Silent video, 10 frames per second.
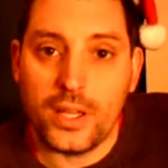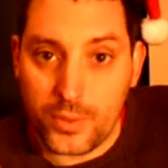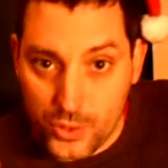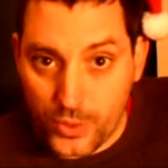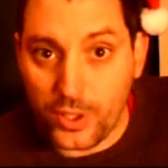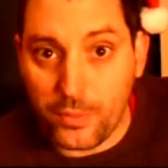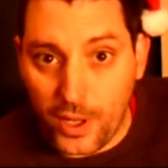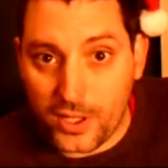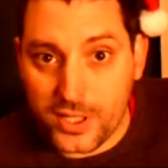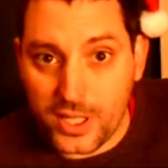It was real
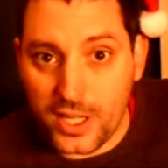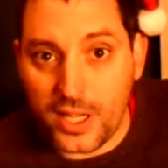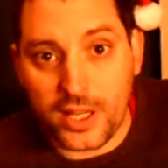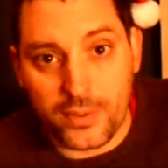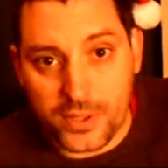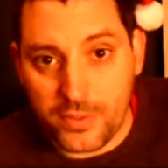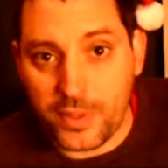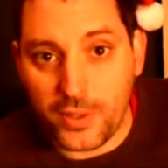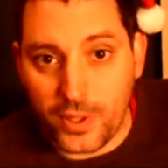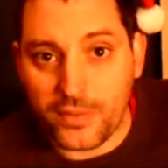ballsy, and it was a
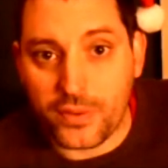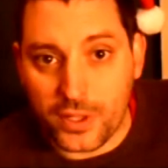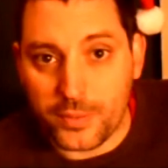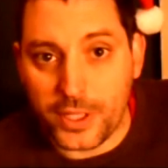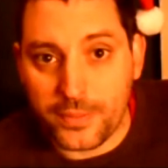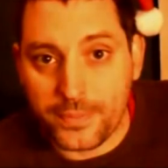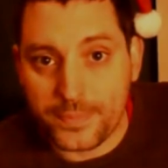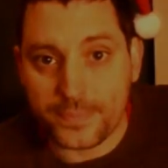big win for liberty.